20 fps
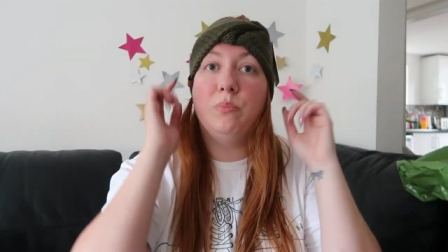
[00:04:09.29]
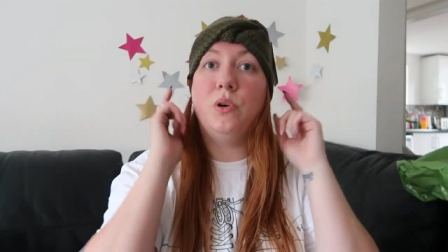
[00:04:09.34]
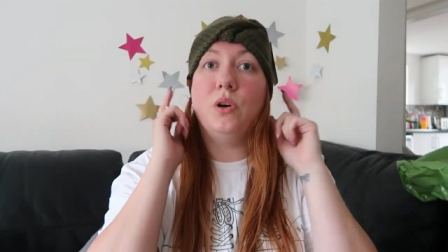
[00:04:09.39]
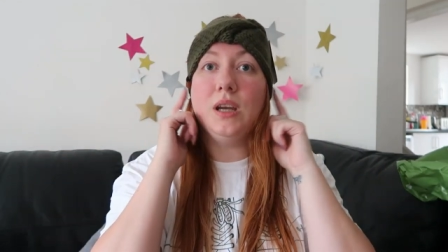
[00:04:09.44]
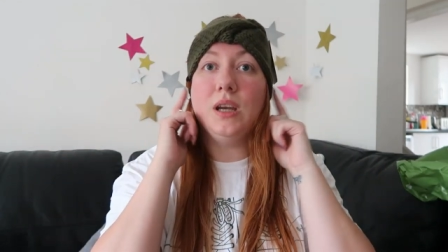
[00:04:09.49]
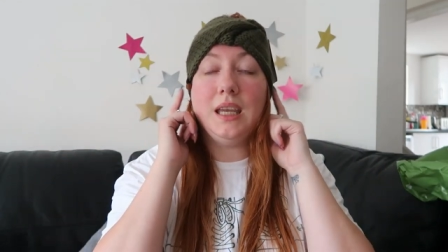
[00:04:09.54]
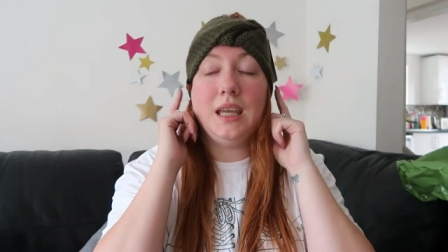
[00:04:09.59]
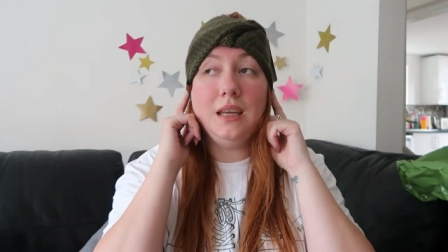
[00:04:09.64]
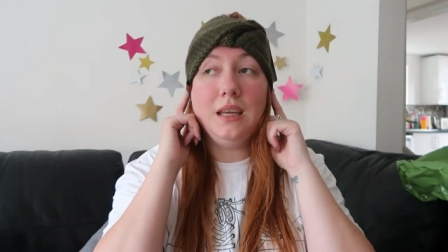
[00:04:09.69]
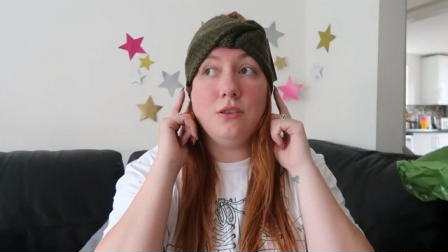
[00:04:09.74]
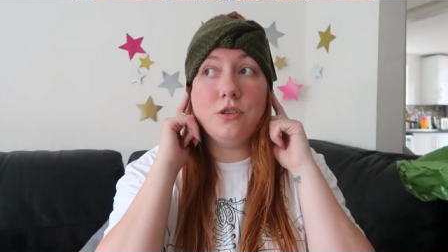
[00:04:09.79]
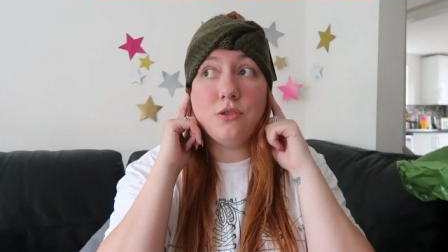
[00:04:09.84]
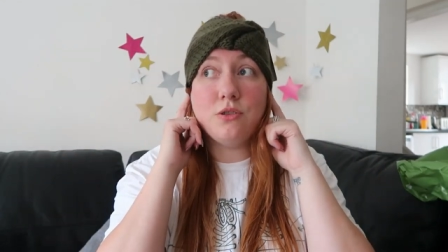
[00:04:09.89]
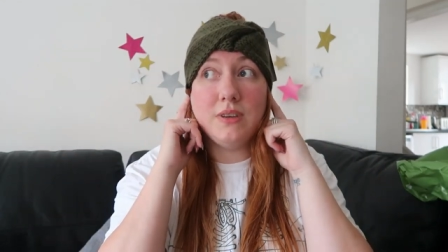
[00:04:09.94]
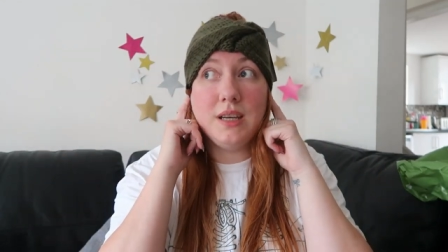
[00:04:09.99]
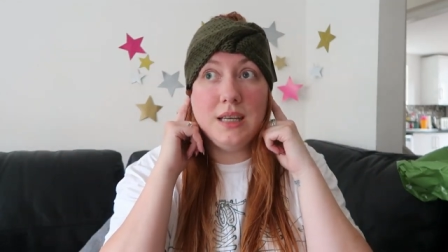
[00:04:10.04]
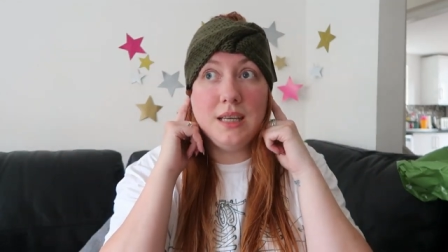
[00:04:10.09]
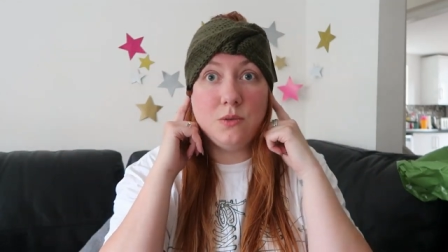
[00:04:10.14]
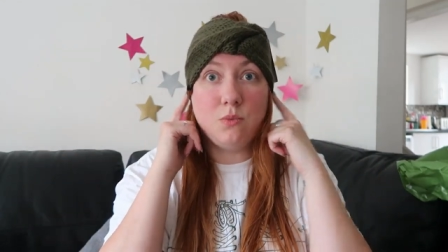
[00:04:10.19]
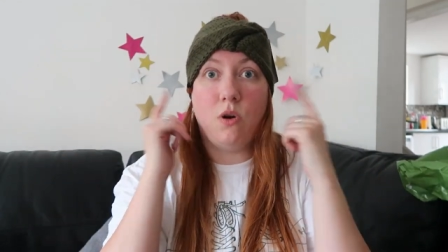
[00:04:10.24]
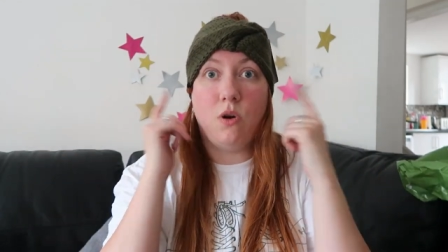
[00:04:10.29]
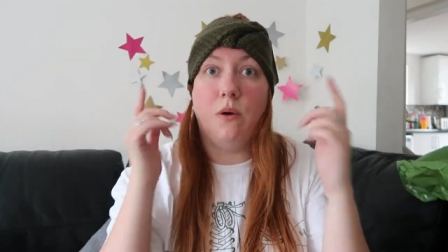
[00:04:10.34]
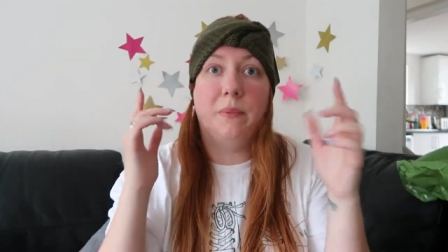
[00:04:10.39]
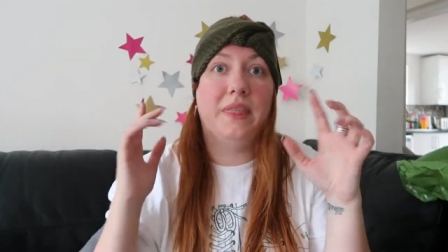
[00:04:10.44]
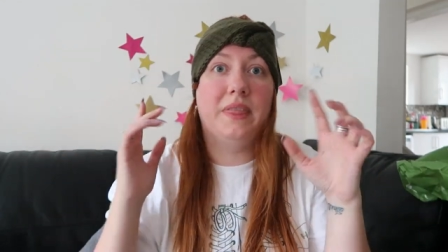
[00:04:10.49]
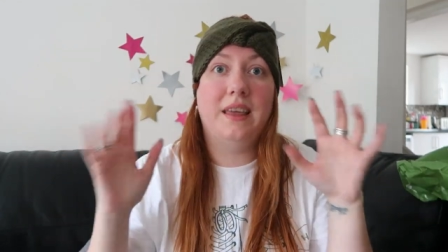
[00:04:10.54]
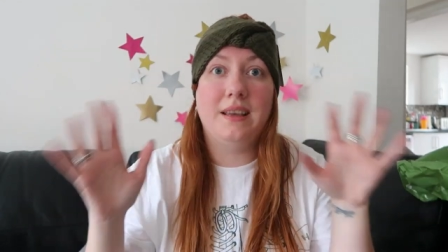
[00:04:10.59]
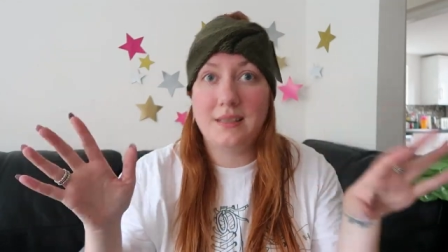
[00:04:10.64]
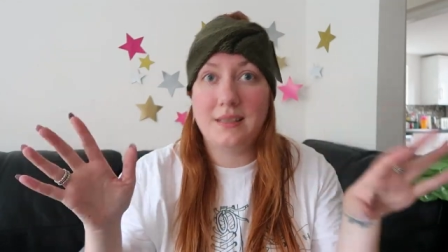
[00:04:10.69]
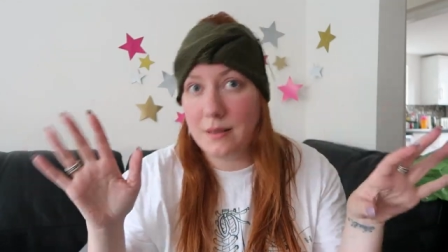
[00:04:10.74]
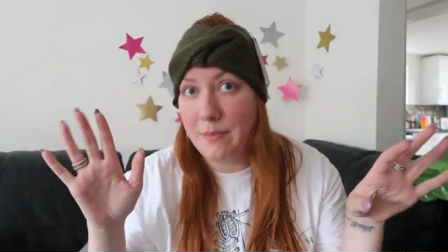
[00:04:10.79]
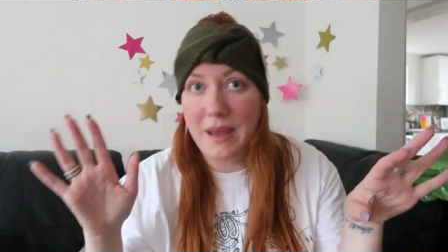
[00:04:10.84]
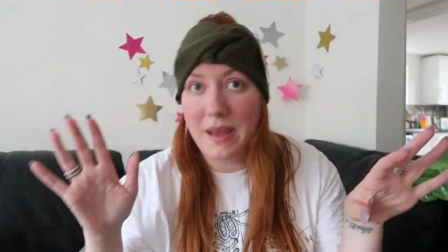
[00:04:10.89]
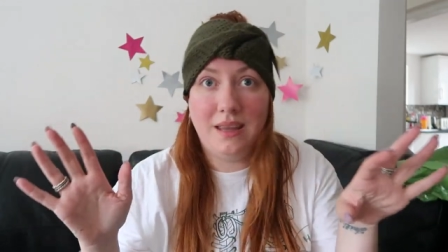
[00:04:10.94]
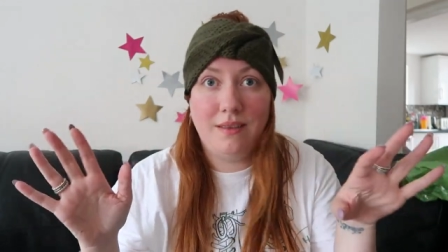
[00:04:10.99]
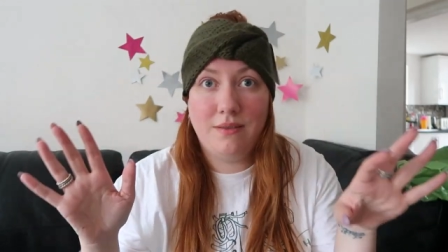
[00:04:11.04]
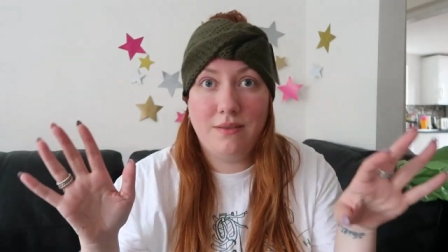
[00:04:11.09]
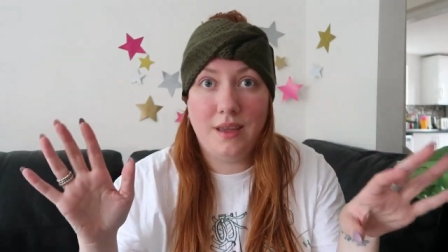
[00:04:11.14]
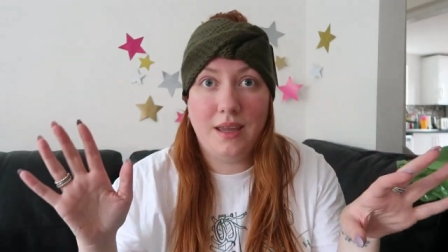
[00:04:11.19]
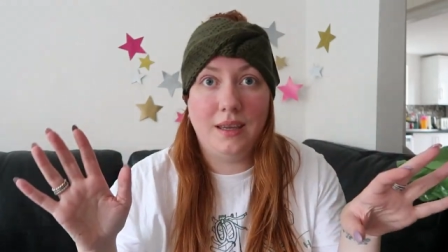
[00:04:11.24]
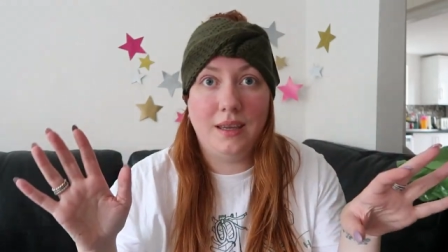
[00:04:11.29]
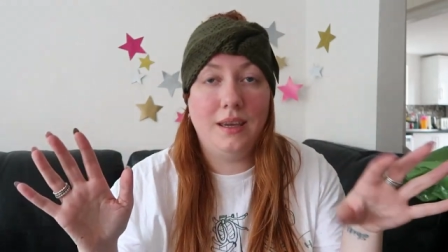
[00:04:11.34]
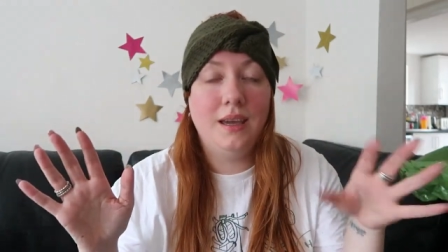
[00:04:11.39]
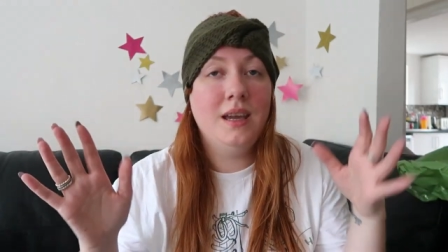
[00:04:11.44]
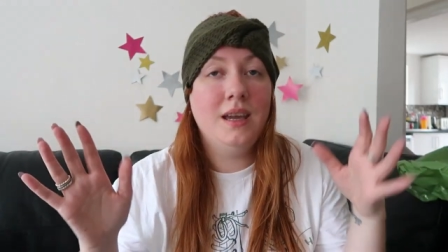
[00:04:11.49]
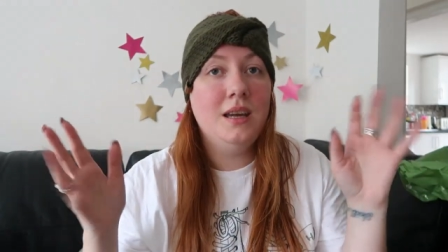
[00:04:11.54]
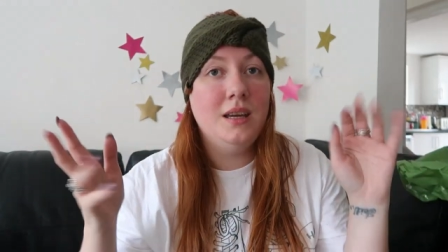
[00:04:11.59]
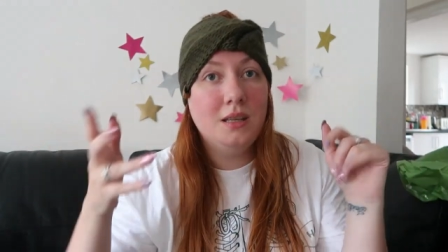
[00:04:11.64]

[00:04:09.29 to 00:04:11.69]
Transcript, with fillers: but it keeps your ears warm and that's the main thing.